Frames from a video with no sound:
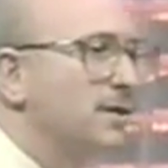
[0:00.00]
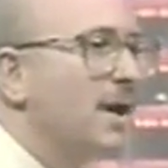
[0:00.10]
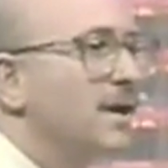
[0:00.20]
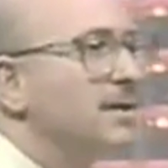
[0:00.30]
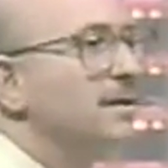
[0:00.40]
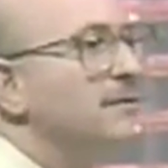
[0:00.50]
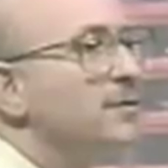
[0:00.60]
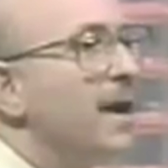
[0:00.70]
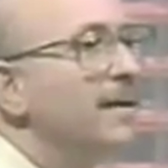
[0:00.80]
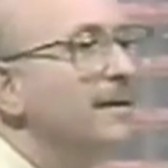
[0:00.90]
cousin of
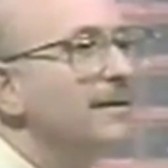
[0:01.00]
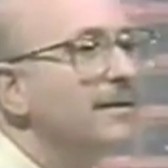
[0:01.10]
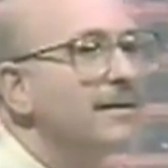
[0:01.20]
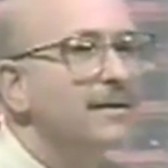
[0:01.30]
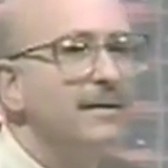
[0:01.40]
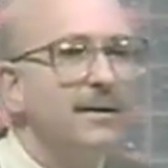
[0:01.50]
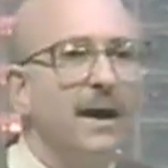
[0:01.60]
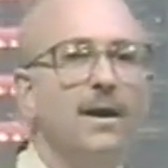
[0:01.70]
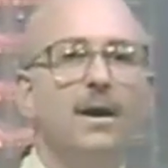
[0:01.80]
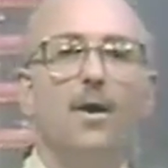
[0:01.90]
dread. Okay.
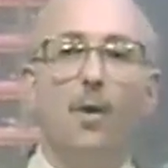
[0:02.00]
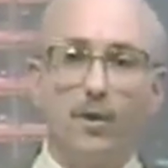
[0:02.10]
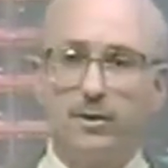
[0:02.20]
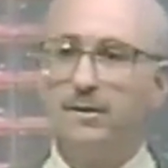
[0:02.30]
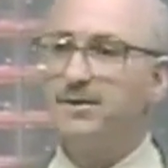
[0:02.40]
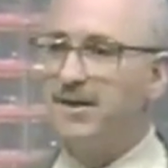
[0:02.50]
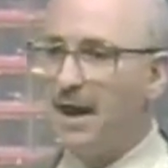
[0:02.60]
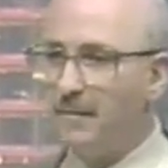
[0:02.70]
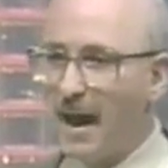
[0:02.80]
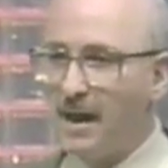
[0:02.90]
Or turn the
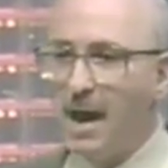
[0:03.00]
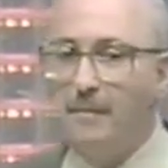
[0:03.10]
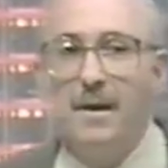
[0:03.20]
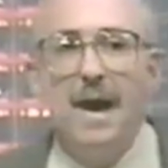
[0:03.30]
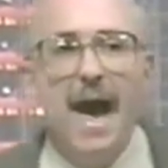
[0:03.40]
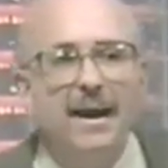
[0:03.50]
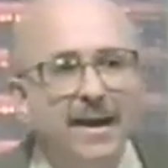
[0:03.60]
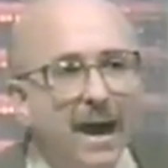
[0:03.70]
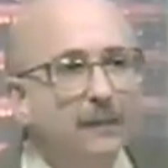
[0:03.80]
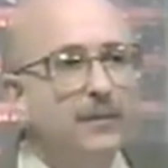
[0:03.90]
sound back up and
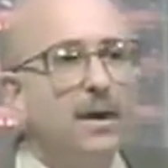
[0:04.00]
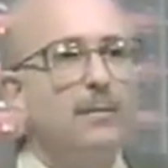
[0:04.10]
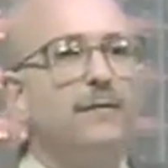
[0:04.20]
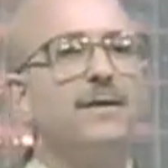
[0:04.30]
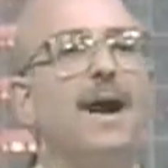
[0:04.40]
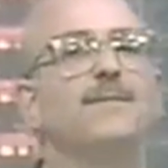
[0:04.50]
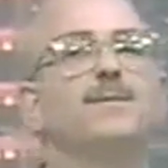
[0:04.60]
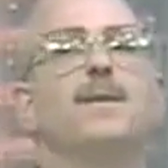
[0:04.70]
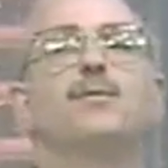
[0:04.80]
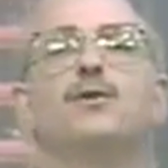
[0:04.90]
count the number of times
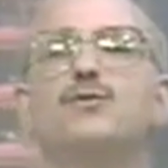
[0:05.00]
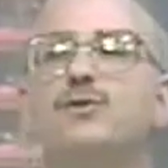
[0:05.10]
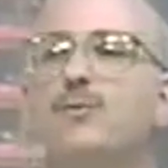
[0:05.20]
people use the